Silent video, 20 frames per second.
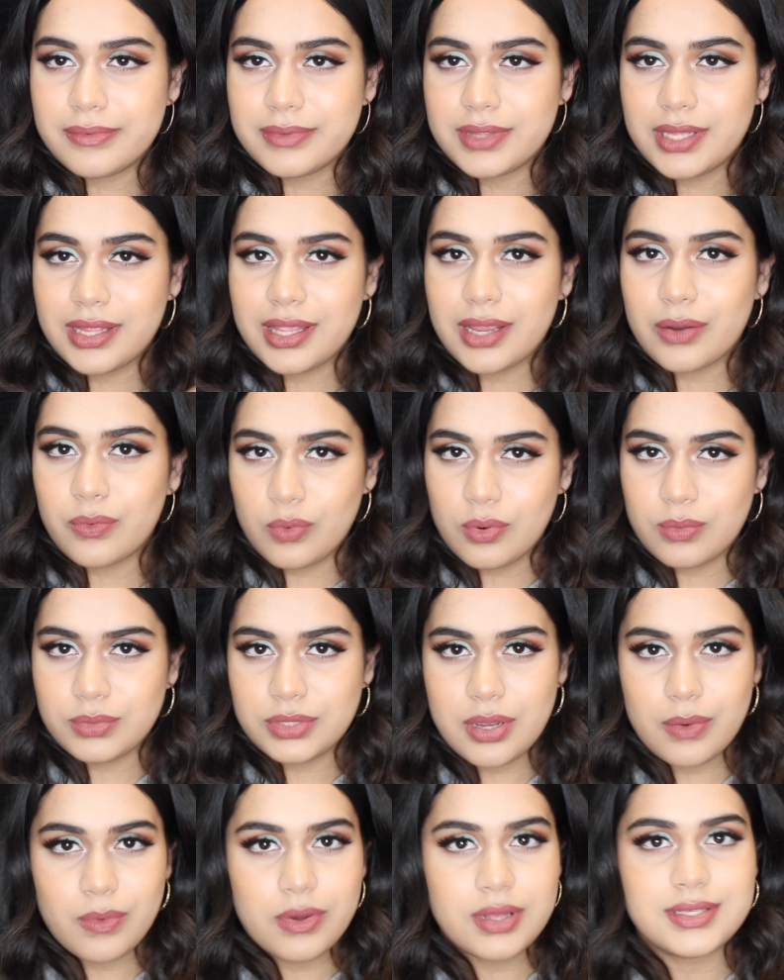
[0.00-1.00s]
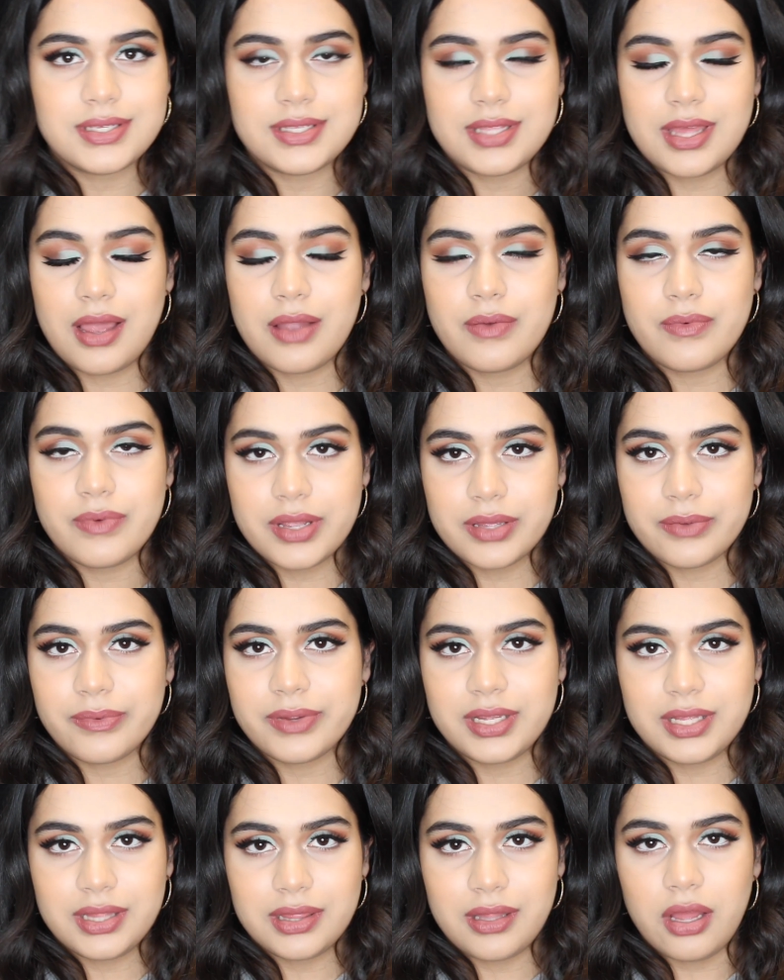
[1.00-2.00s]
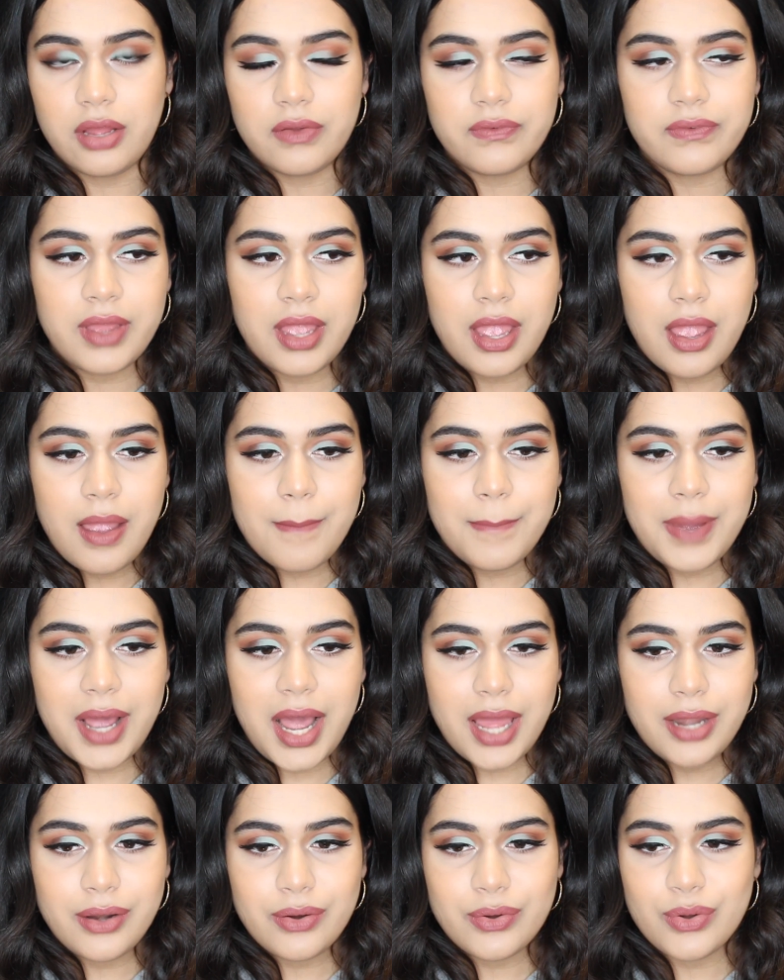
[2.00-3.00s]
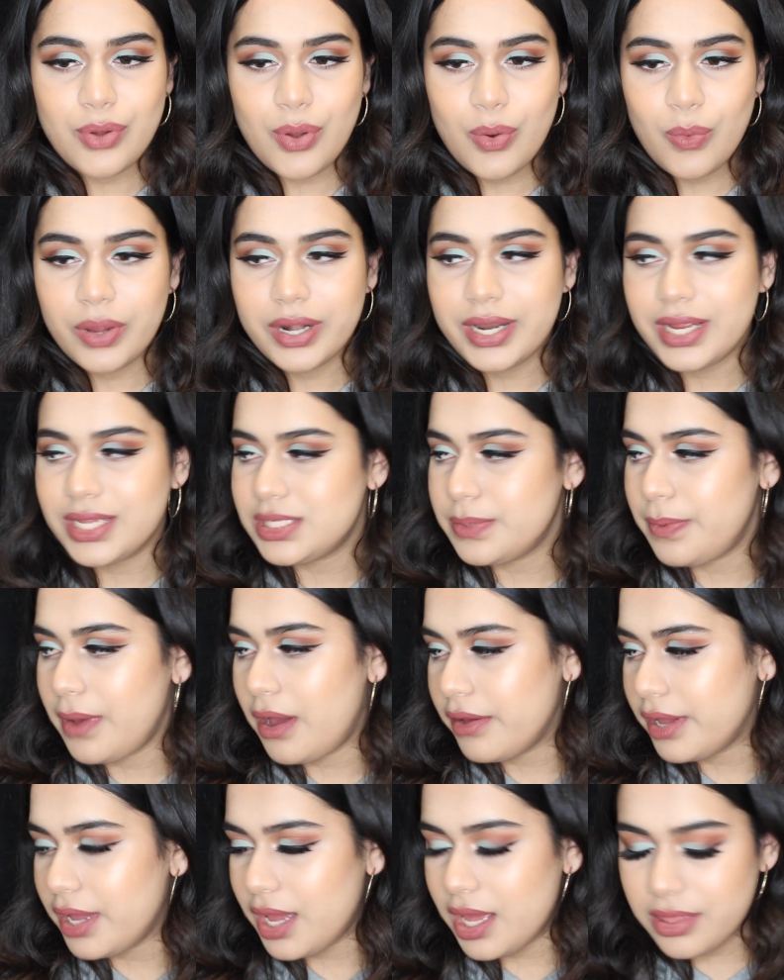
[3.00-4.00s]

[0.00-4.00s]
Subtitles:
they're like warm tone ones that I really love, but I don't know what it is about it.